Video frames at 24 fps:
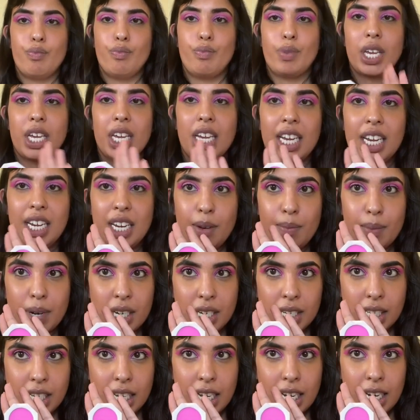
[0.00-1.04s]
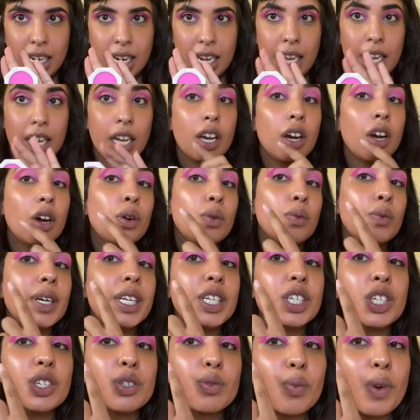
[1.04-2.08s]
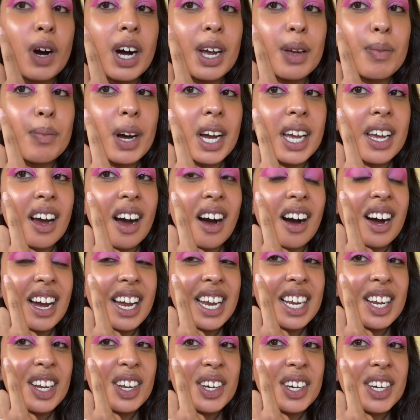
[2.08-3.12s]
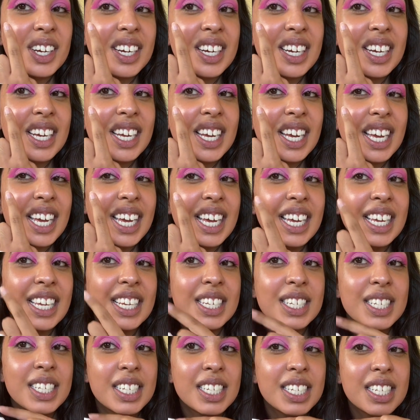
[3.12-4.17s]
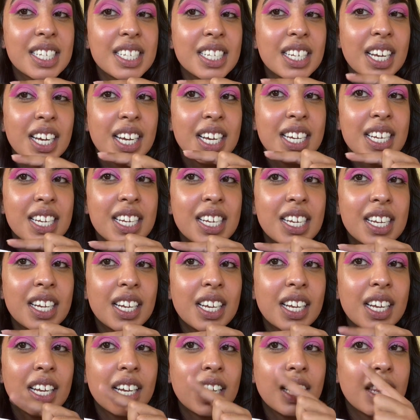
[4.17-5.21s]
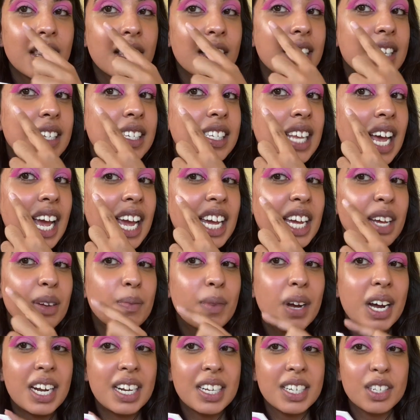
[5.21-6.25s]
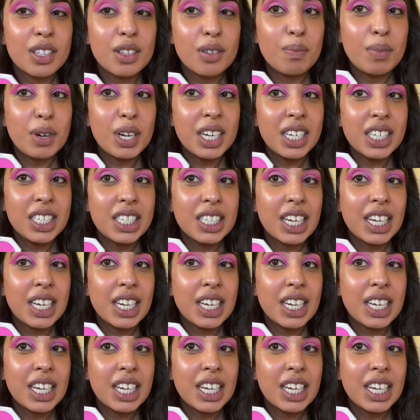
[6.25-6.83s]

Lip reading: Bikini Martini, which is why my eye look is the same as the blush